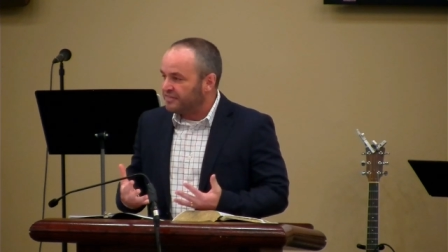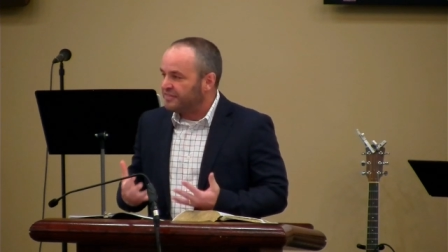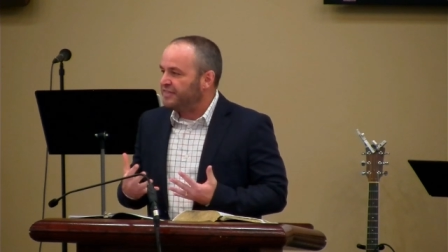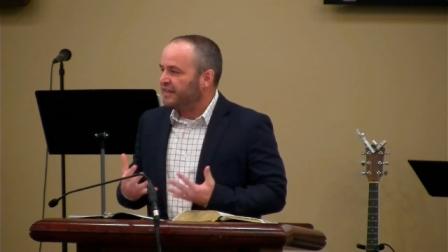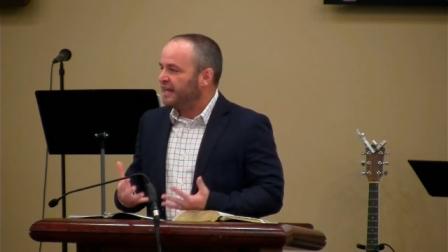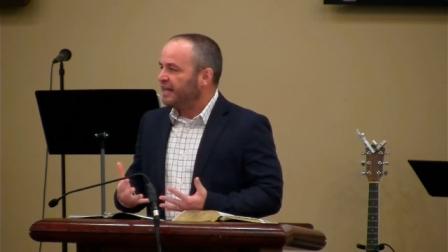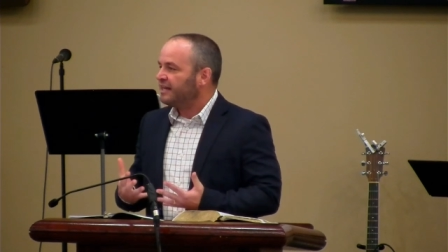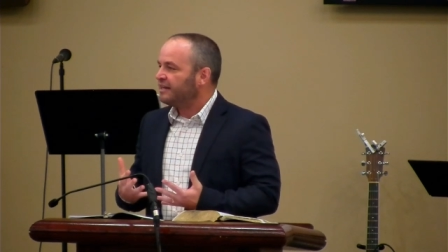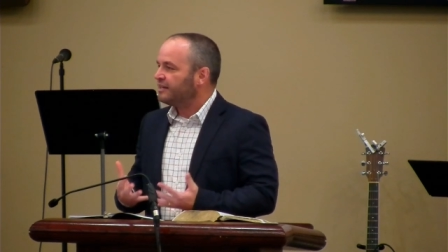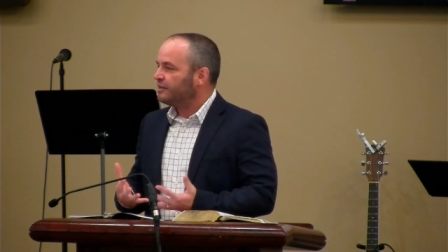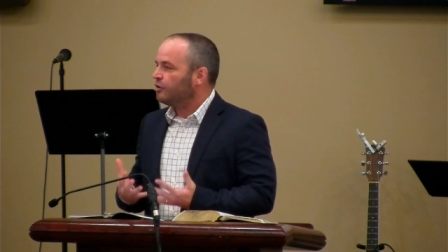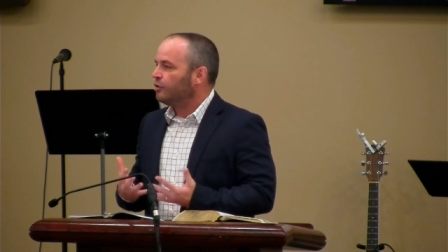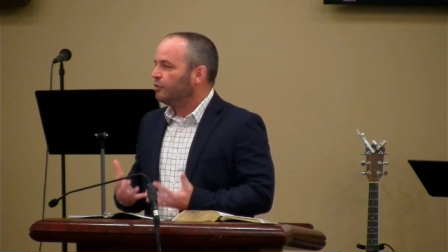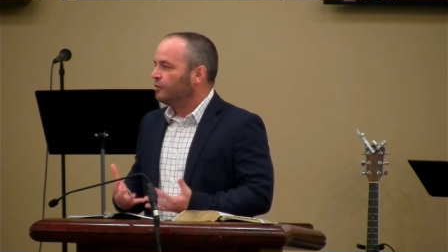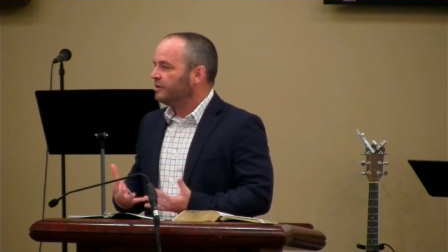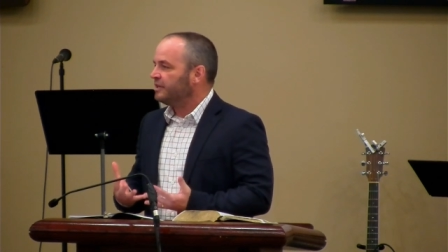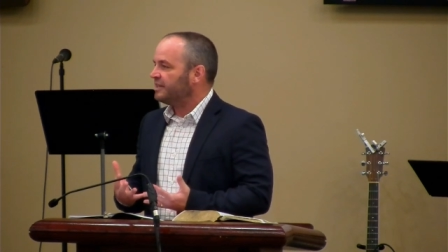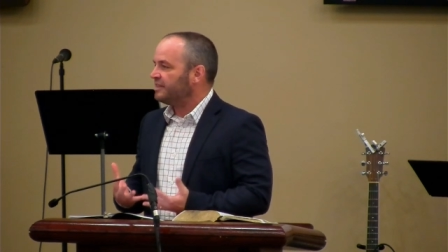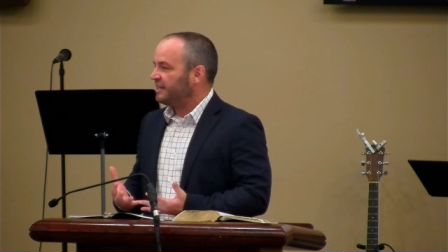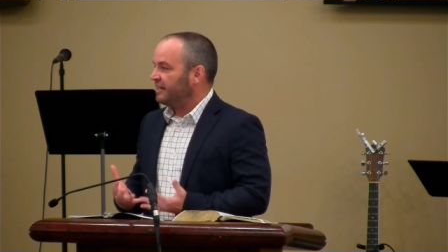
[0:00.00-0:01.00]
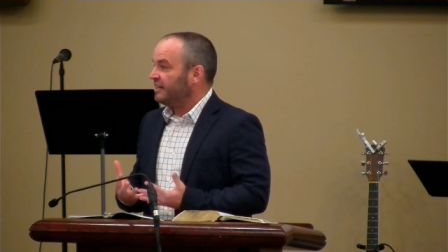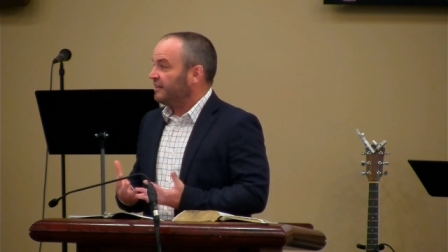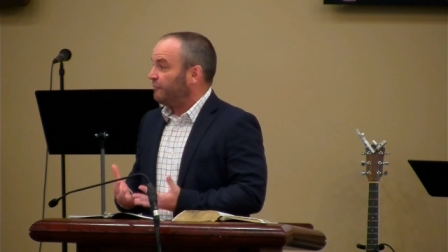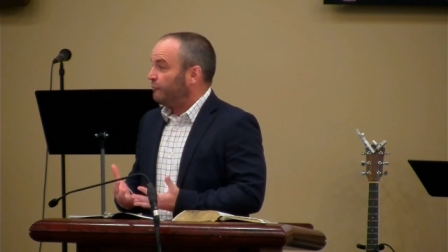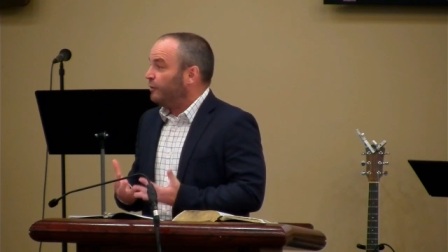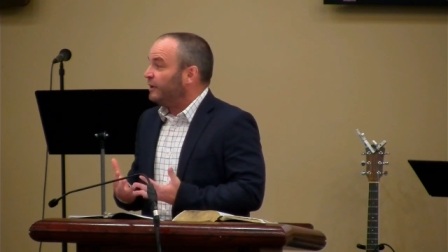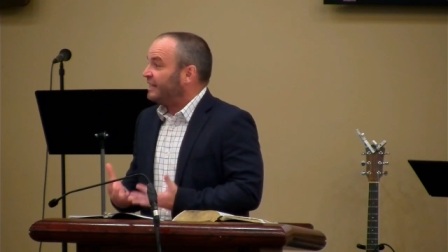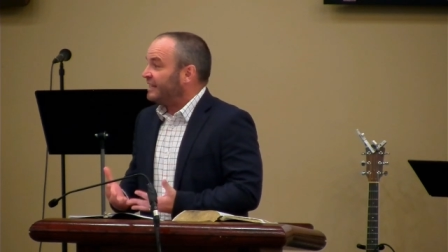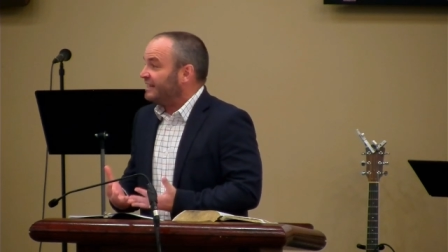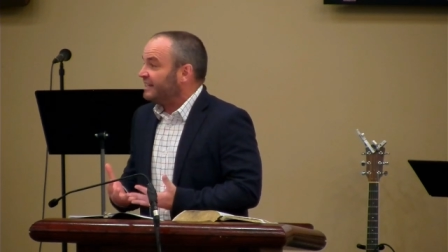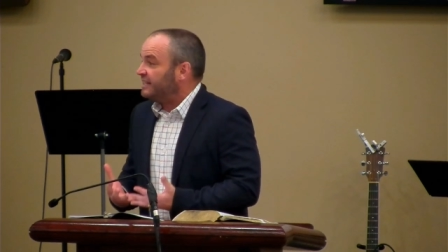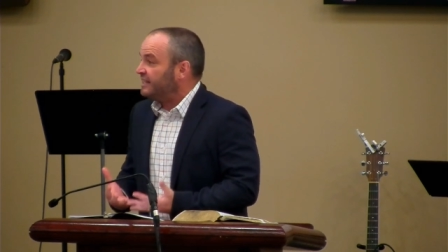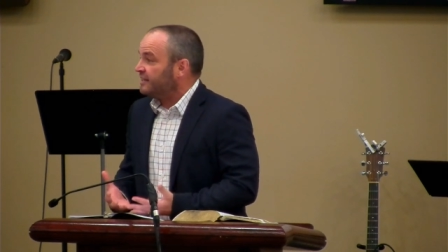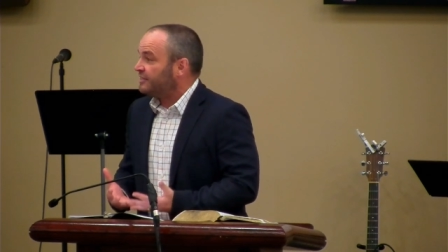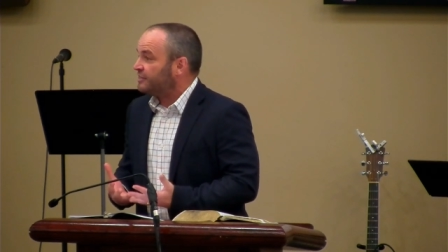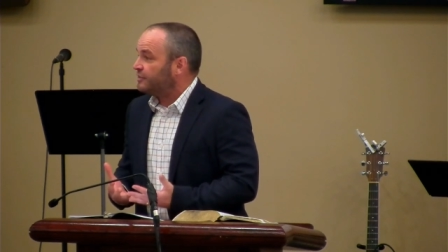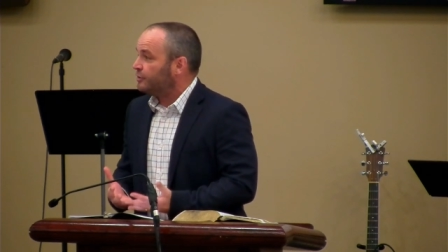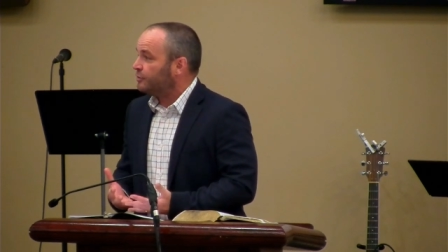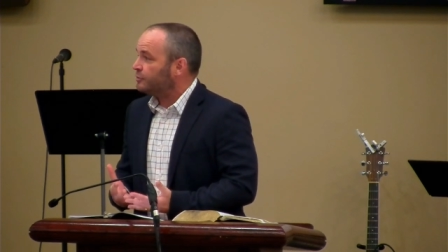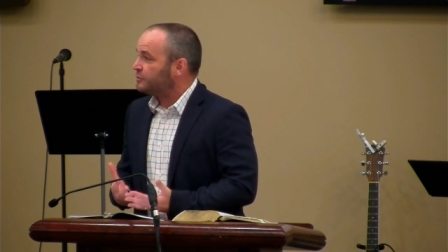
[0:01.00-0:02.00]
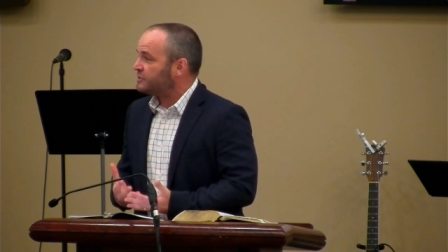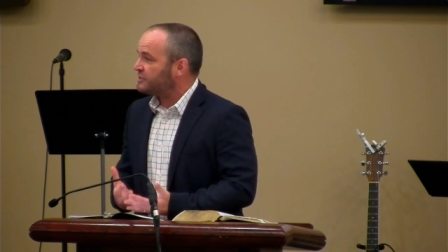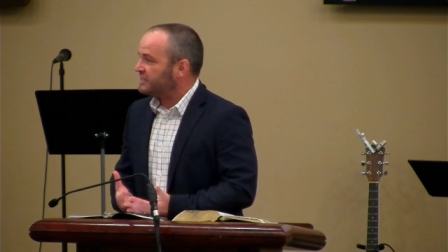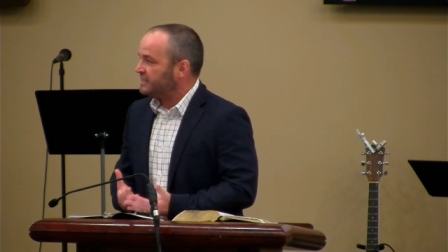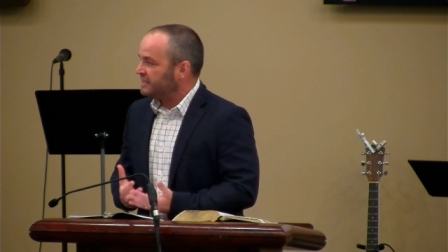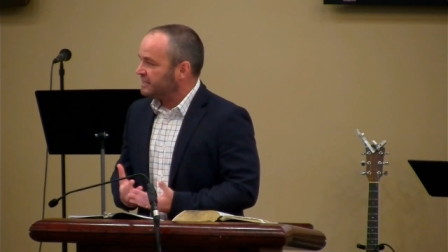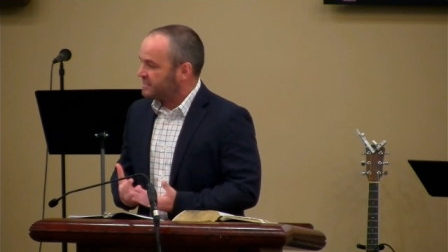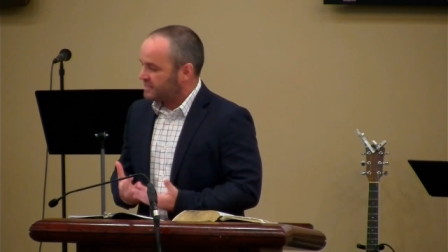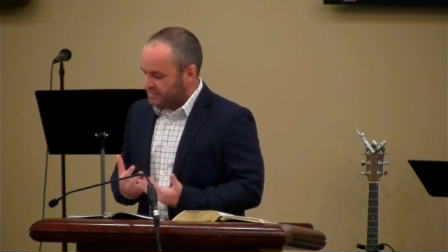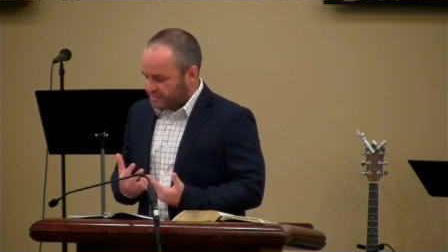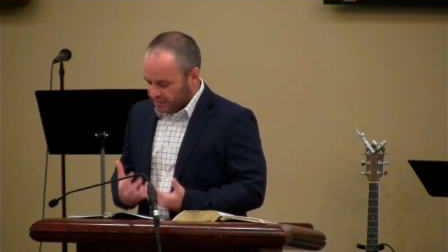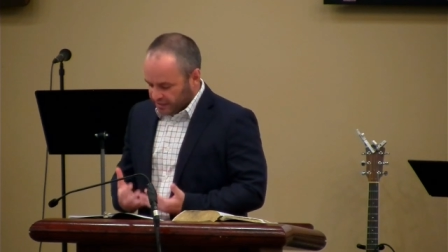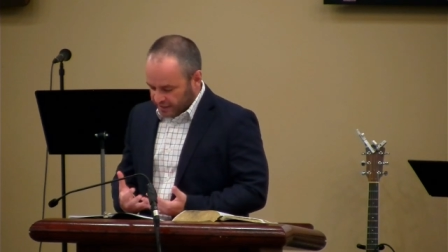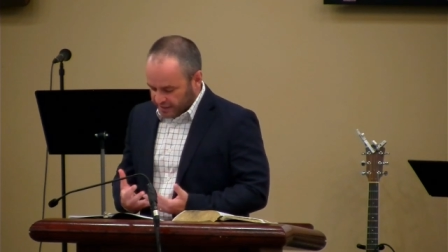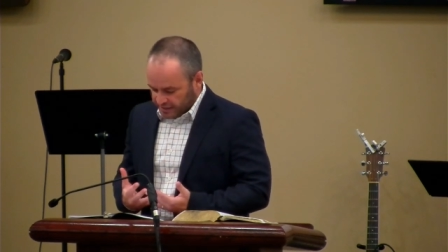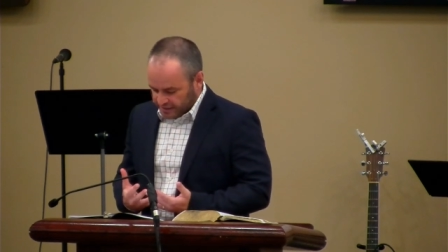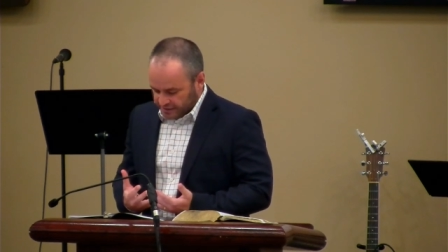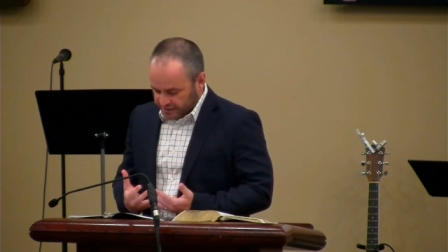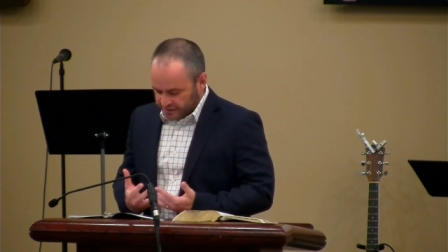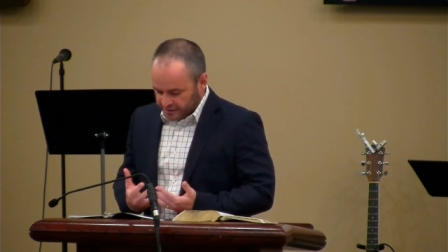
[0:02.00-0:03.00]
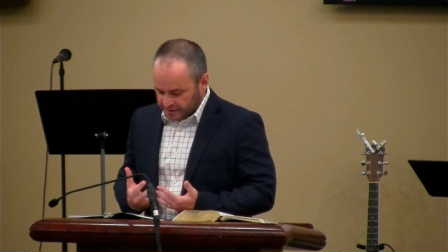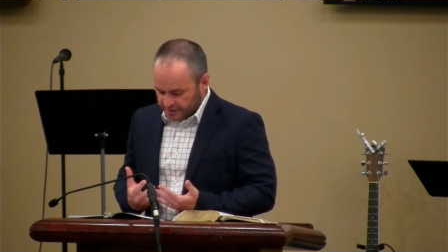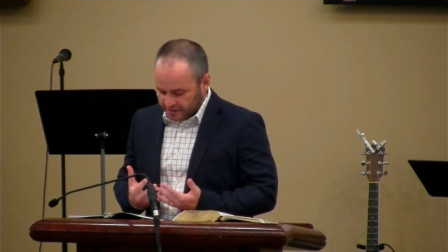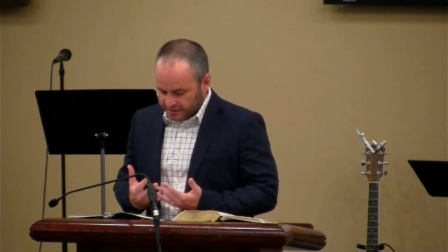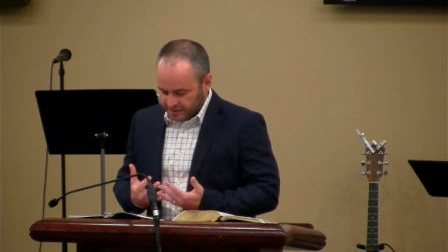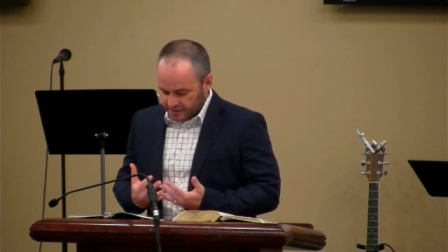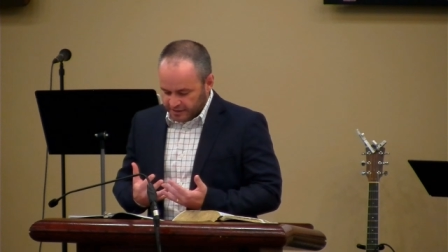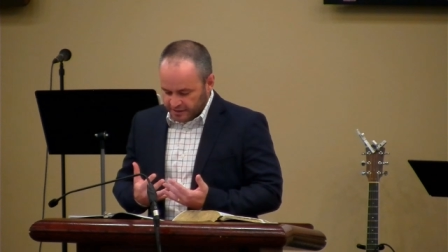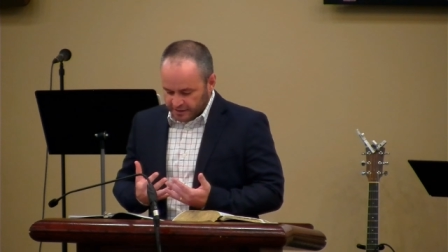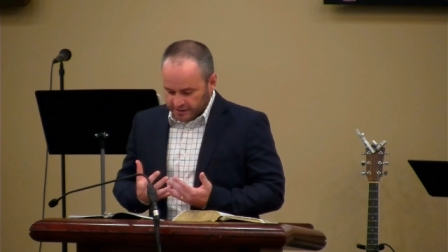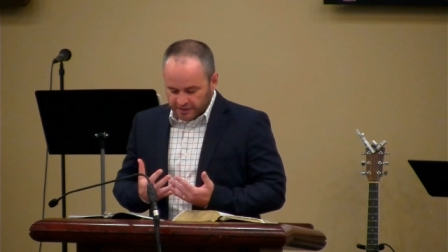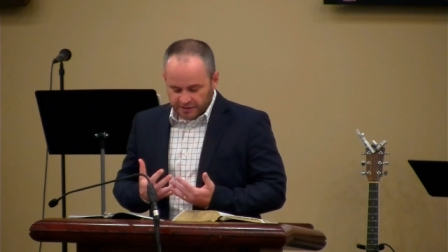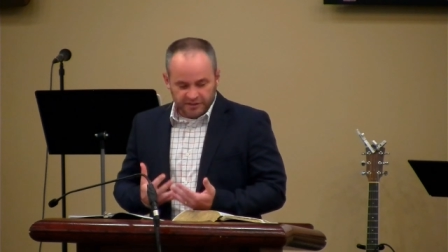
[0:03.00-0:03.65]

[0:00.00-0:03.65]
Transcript: And then and only then, if we can get those things done,